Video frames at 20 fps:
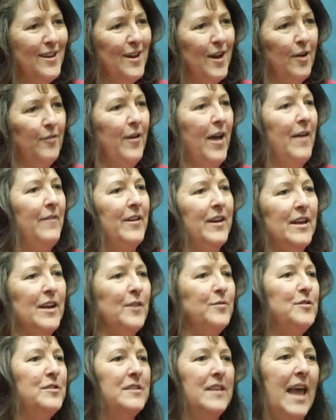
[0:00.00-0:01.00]
of having
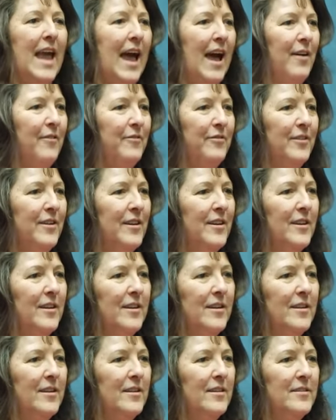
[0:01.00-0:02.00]
enough staff
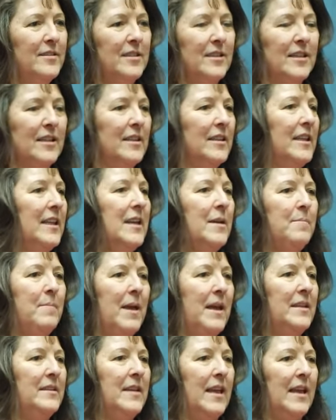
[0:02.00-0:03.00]
to clean and
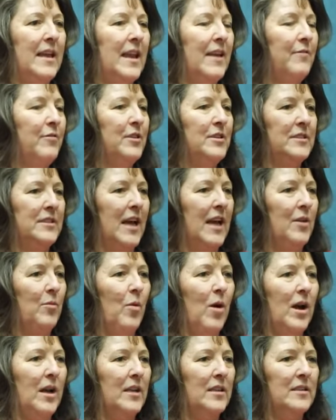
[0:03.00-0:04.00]
maintain every
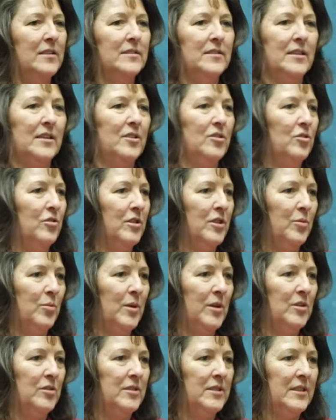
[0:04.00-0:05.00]
sidewalk in the city during the
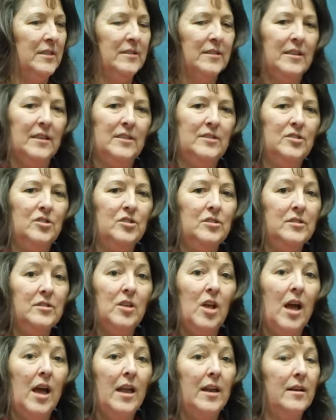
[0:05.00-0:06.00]
winter season. It's just
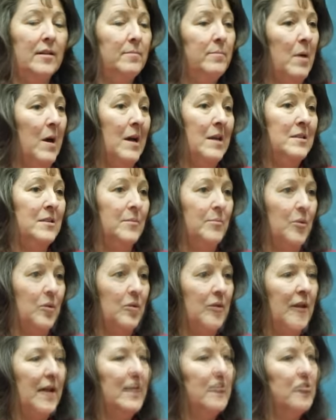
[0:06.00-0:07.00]
not
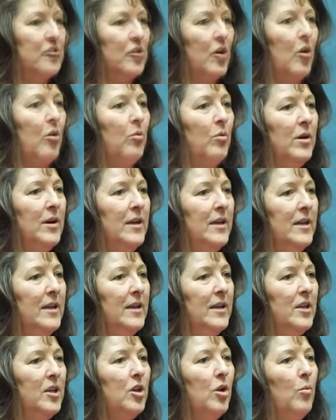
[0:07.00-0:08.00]
possible. So,
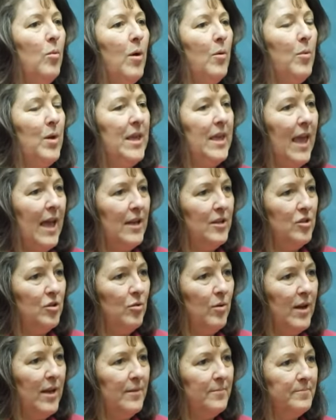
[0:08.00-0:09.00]
you know, where we can
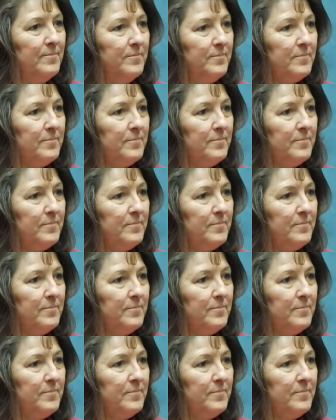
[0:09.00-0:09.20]
do it,